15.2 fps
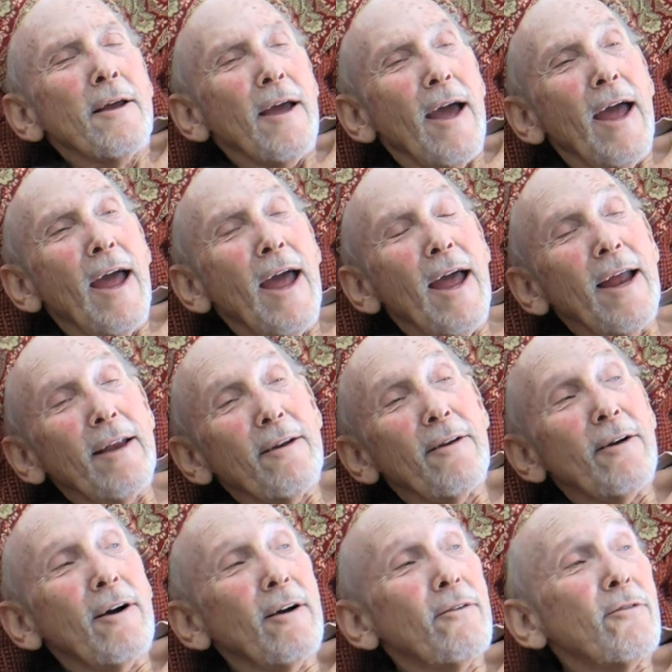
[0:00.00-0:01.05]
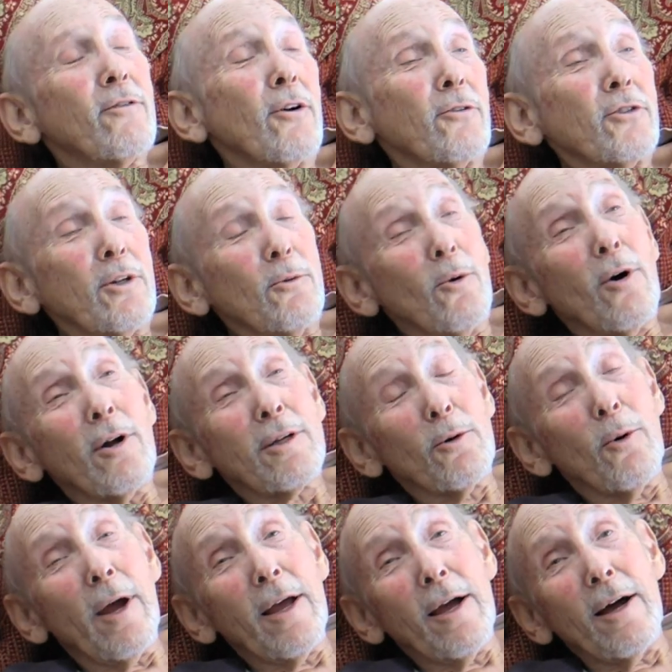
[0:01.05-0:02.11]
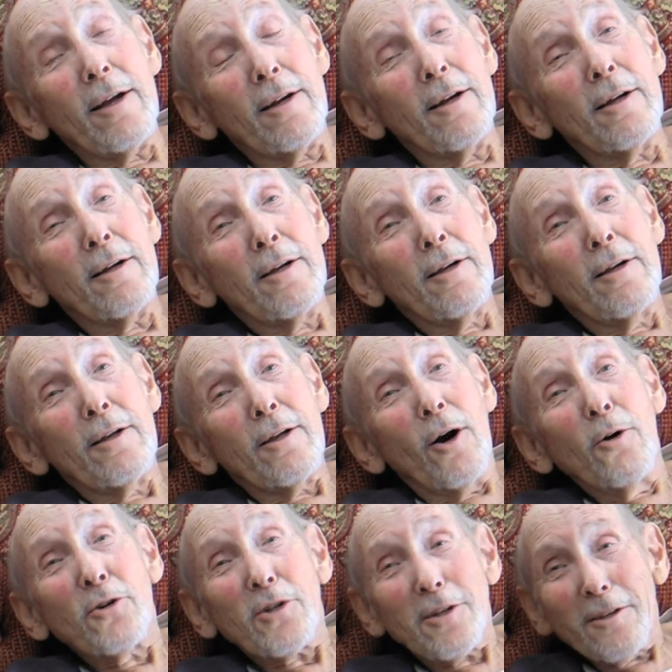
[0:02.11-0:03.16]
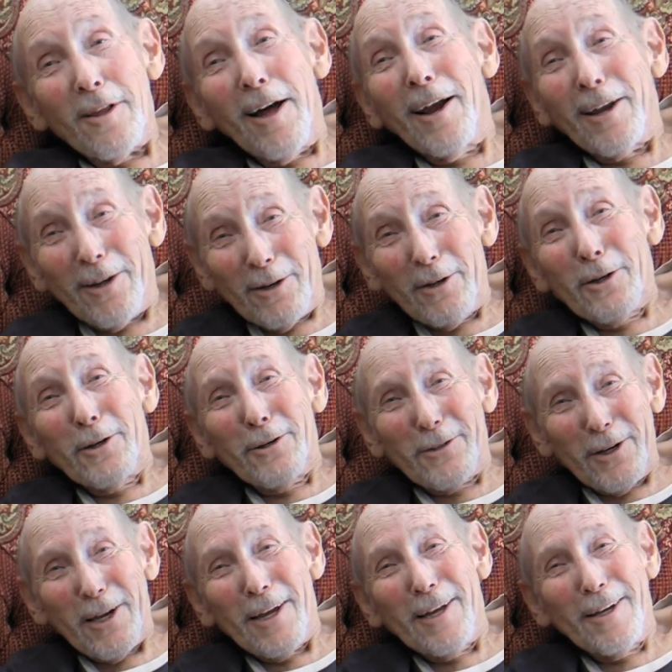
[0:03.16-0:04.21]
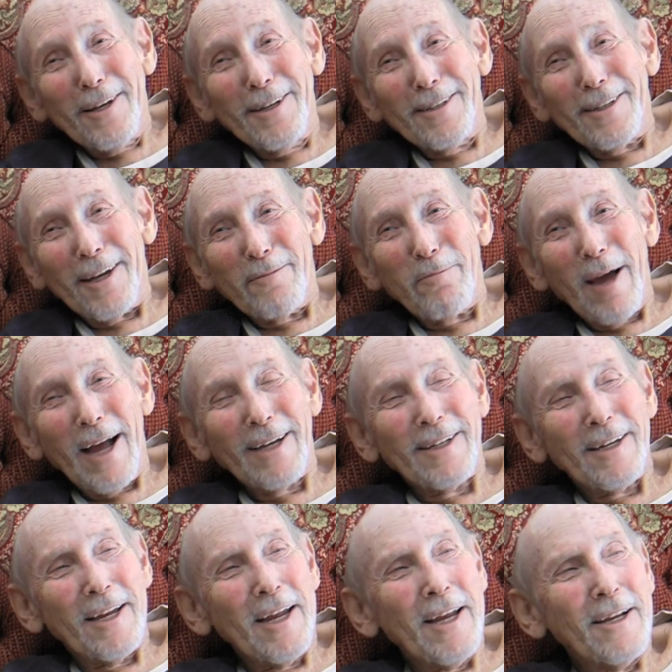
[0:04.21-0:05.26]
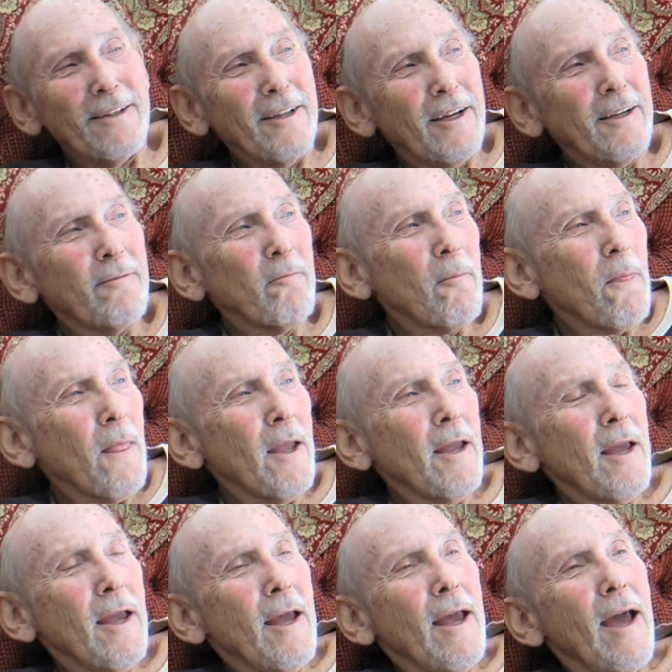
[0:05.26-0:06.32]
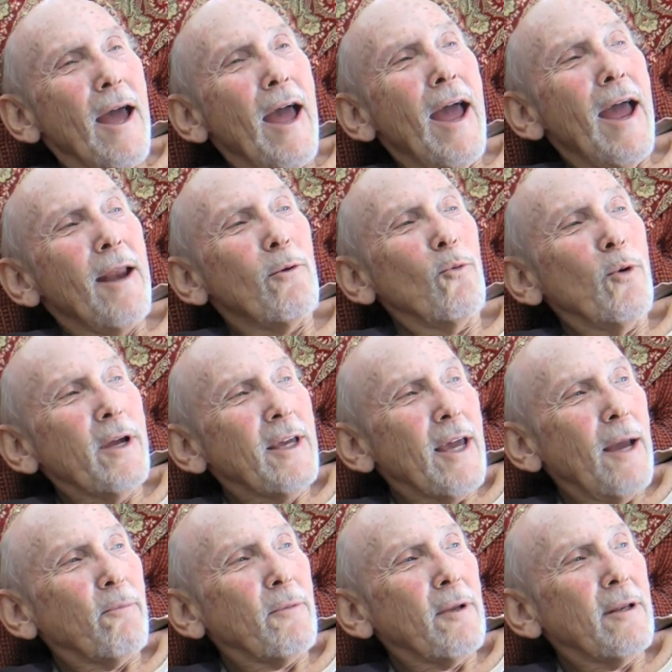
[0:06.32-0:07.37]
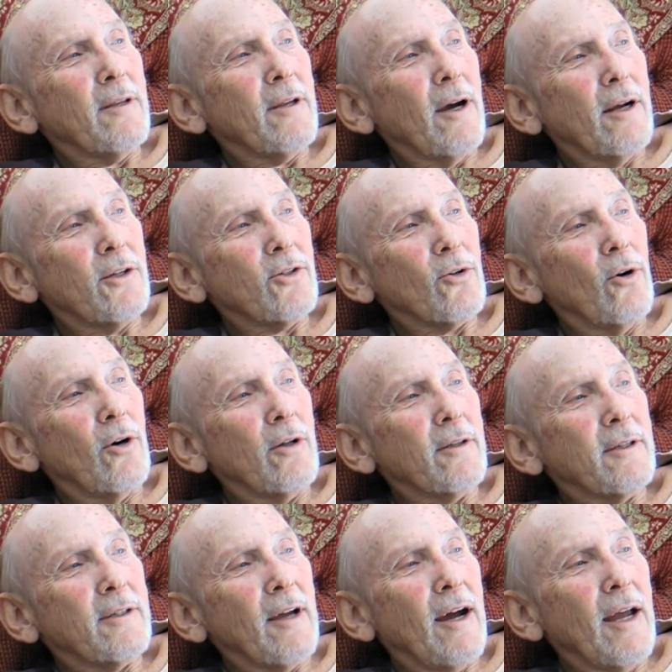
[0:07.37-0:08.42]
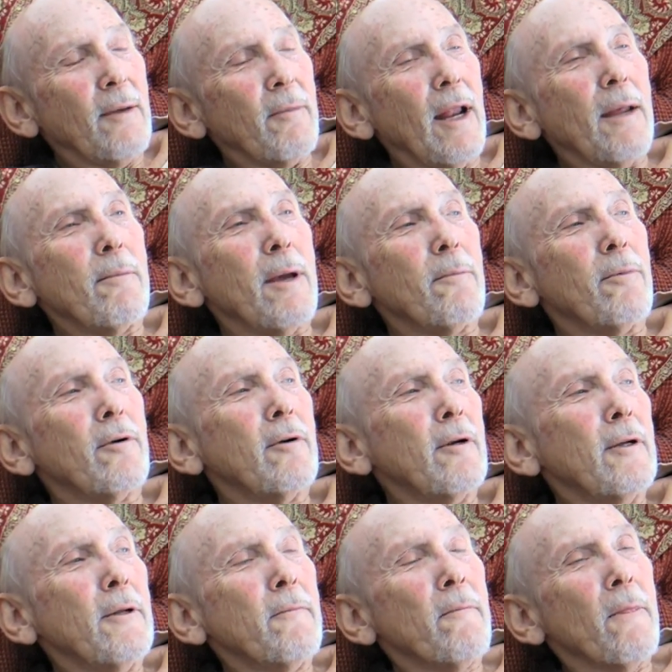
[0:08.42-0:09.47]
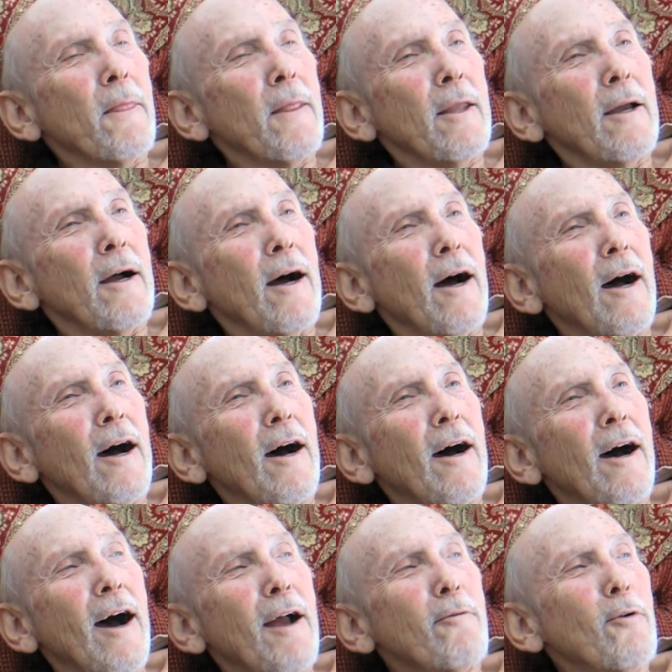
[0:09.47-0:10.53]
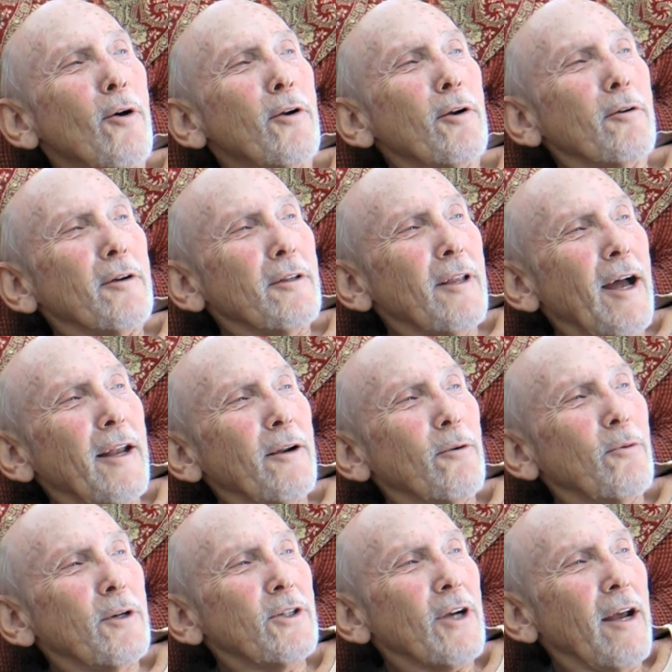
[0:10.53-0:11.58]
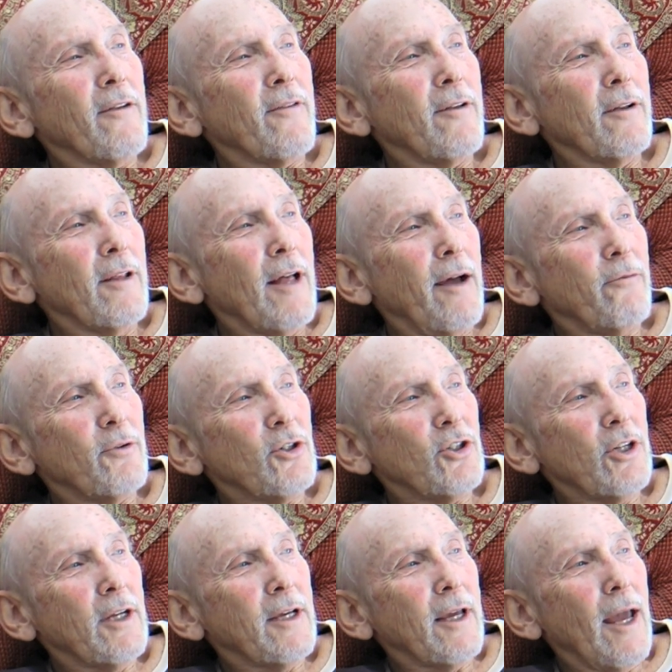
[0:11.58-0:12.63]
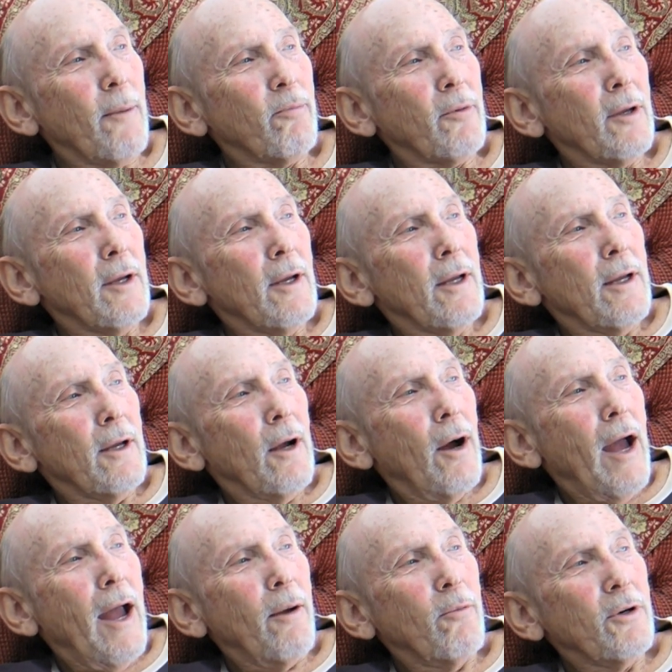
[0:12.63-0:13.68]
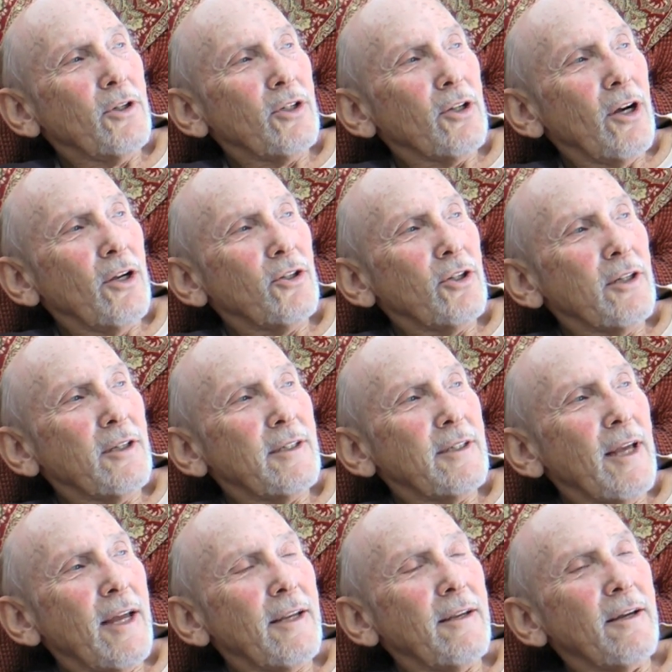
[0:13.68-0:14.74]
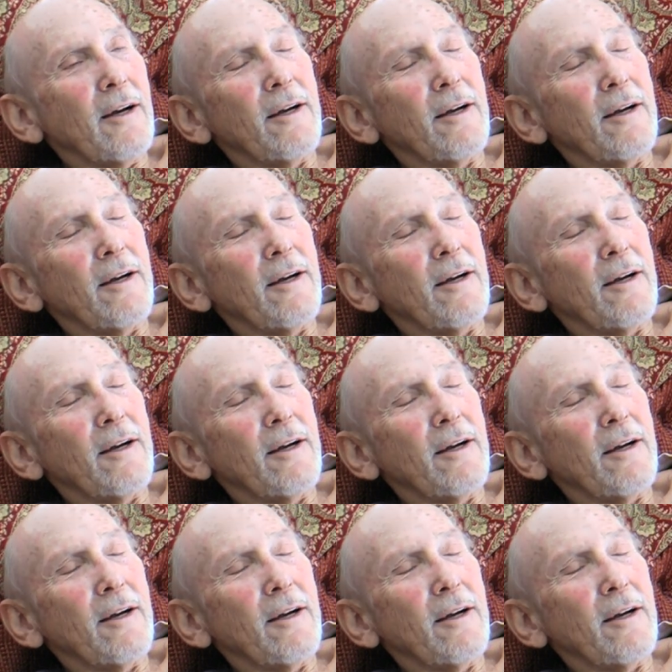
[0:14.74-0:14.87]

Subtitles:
And so she walked away on a ocean liner back to England. And we kept in touch all the time. And I remember I wrote her a letter, which I still have, which she kept, and which she said,